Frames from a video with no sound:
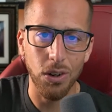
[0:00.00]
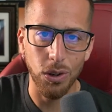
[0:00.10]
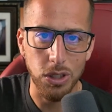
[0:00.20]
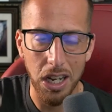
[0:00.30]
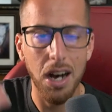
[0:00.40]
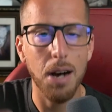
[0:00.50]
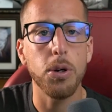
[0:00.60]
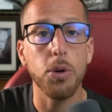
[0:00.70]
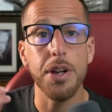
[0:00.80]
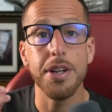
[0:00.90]
called
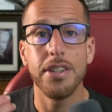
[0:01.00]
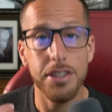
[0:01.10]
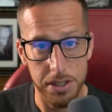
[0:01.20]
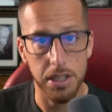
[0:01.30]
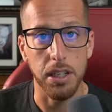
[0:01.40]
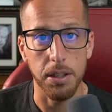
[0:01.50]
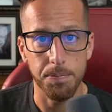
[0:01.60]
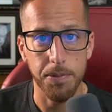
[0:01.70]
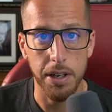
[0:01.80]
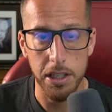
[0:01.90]
upgraded T. It